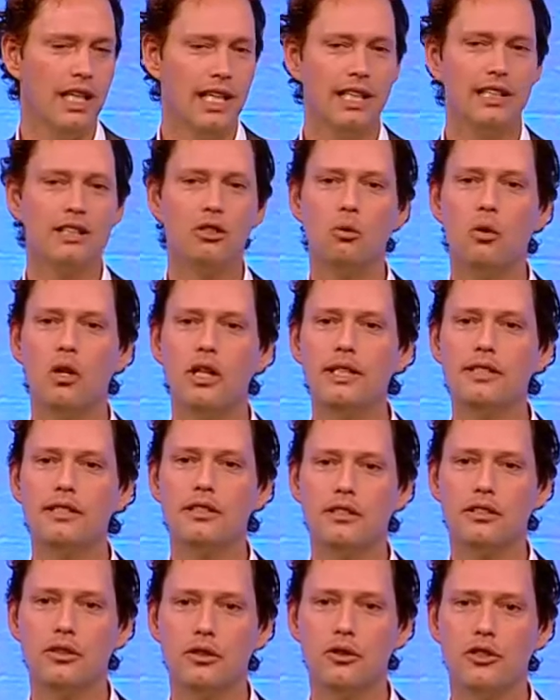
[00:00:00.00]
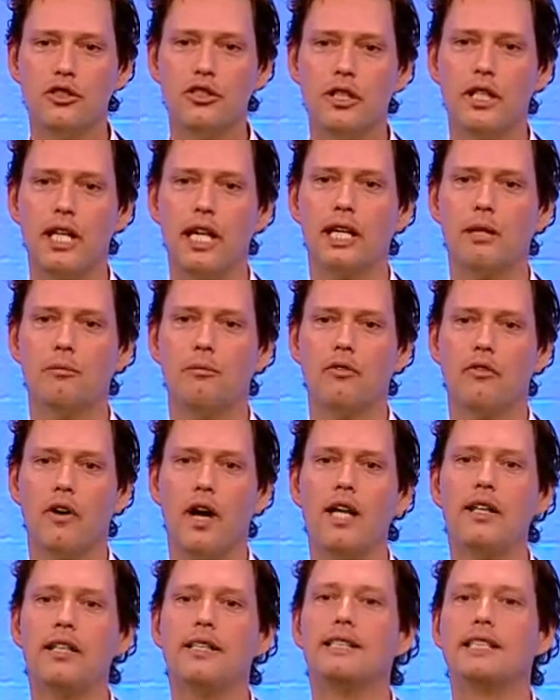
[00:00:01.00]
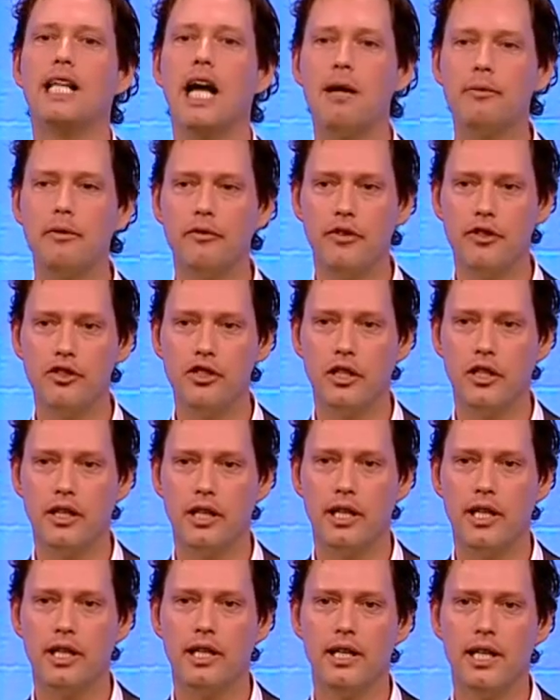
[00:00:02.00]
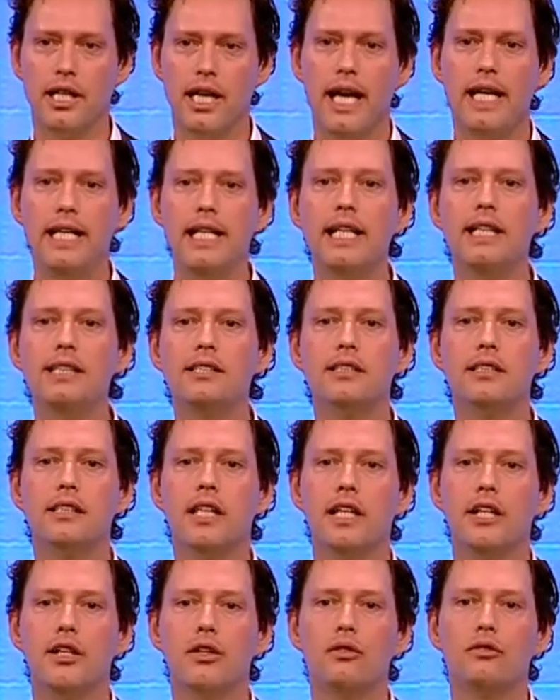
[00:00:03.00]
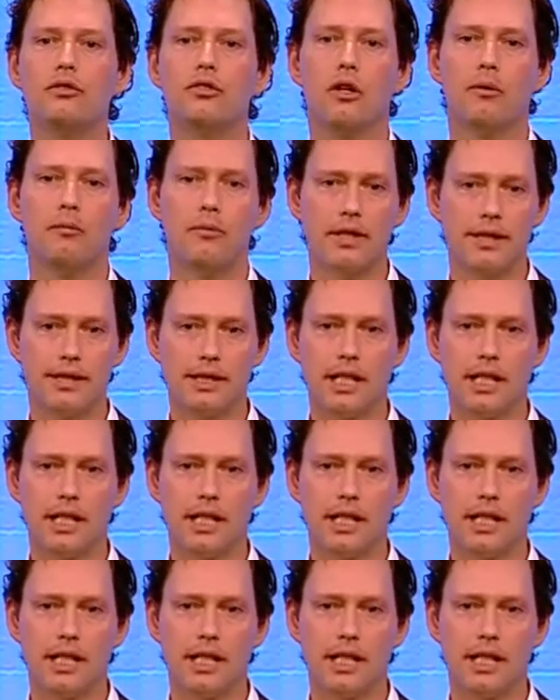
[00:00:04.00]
So what is the solution that can provide this type of agility and insulate you from this